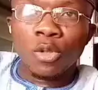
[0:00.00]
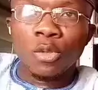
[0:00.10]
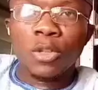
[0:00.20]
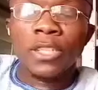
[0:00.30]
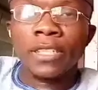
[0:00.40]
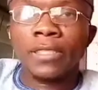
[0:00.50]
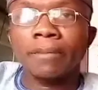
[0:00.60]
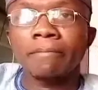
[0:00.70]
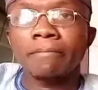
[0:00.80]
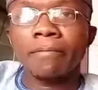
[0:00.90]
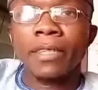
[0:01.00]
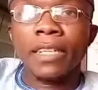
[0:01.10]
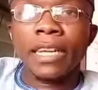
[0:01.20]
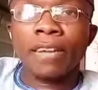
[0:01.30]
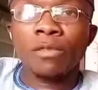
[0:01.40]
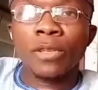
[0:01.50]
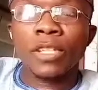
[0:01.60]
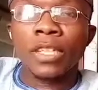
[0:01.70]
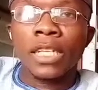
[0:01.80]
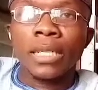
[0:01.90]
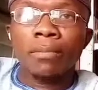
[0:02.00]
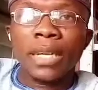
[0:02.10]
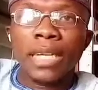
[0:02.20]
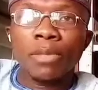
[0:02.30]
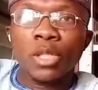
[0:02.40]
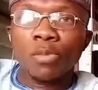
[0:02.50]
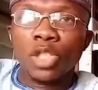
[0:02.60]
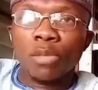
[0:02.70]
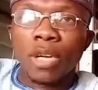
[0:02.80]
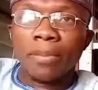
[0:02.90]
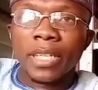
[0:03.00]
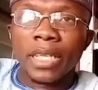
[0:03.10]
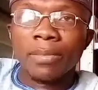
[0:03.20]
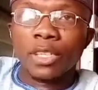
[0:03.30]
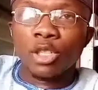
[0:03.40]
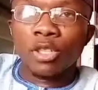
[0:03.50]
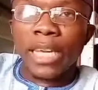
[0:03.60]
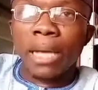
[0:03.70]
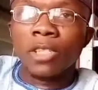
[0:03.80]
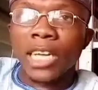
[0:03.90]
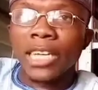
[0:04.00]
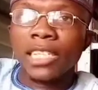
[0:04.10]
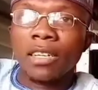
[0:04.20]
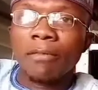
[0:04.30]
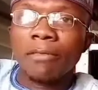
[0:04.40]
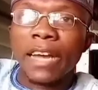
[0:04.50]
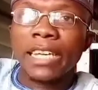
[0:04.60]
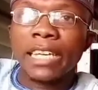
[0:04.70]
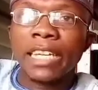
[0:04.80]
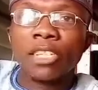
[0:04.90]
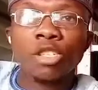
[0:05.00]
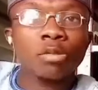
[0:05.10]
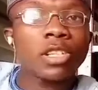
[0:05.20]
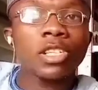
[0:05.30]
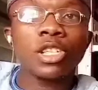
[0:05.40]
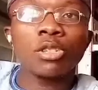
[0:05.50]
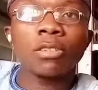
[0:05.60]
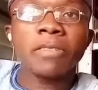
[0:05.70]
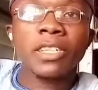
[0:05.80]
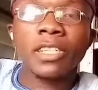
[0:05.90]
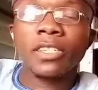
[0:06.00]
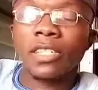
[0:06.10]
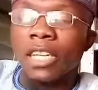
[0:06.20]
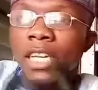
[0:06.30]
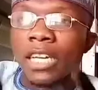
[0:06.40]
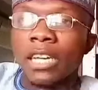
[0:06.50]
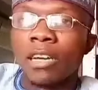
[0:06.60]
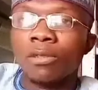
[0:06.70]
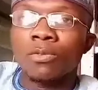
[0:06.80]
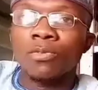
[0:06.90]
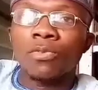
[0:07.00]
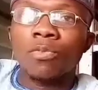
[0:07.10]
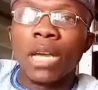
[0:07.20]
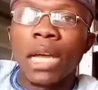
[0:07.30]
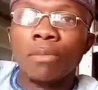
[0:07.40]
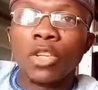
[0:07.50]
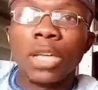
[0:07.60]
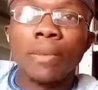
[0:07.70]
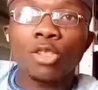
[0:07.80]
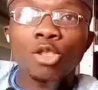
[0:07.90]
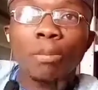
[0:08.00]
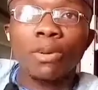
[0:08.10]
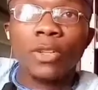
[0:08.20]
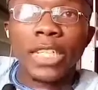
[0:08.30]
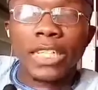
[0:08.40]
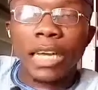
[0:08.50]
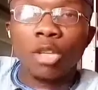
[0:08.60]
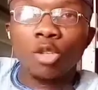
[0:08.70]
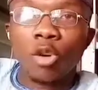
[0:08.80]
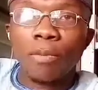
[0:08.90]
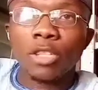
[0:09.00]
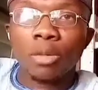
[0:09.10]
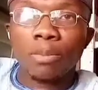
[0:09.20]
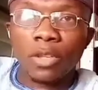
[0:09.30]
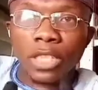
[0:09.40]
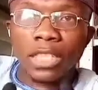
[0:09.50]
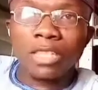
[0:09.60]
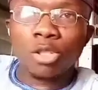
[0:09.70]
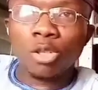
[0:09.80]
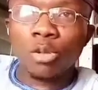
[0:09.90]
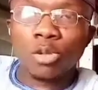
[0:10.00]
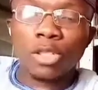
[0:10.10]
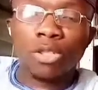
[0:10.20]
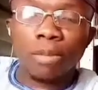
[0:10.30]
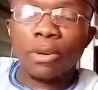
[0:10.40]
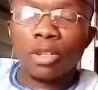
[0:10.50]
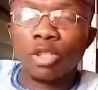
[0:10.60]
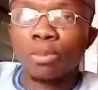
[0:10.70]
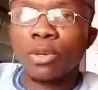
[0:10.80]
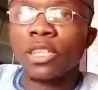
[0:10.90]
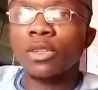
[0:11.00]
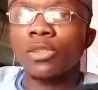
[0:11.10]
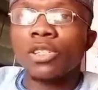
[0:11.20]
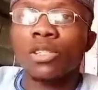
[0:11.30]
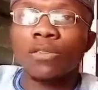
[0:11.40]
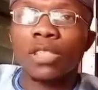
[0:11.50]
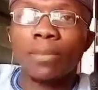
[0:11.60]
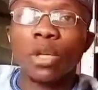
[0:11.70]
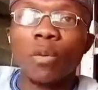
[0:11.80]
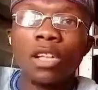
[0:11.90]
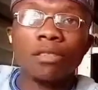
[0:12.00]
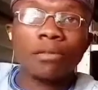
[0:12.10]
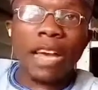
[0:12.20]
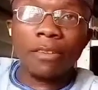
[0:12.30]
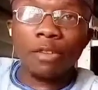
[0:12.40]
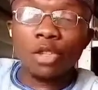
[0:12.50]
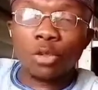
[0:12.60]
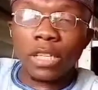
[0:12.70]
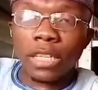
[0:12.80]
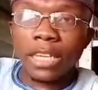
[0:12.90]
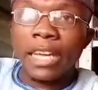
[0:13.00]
Good morning, everyone. My name is Muniru M.K, and today I'm targeting final year students in universities. Now, I'm talking about your project, how you go about your project. Let's just go straight to the point. Your project consists of chapter 1 to 5 usually,